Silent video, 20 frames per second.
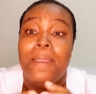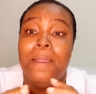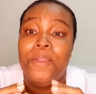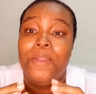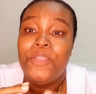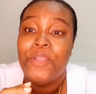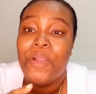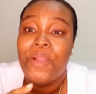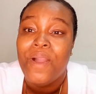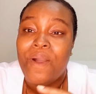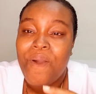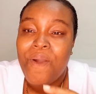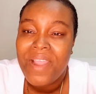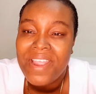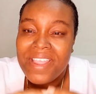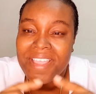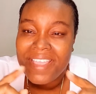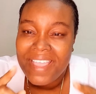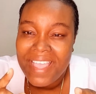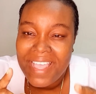your
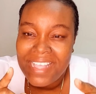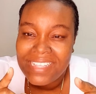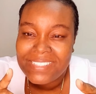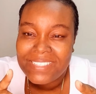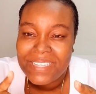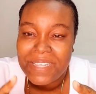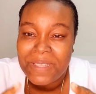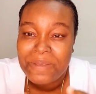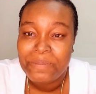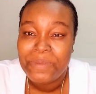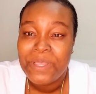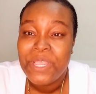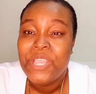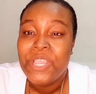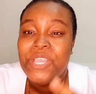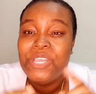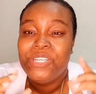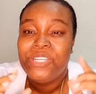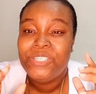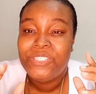orgasm
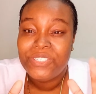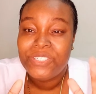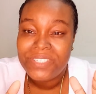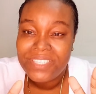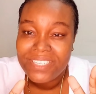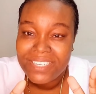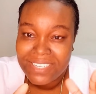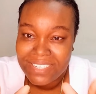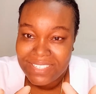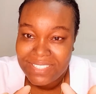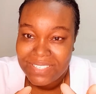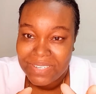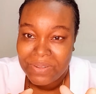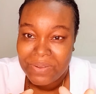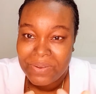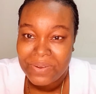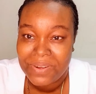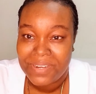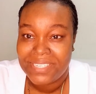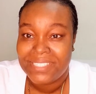during
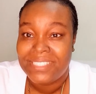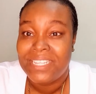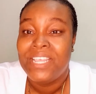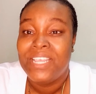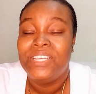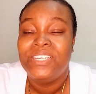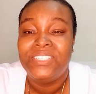intercourse,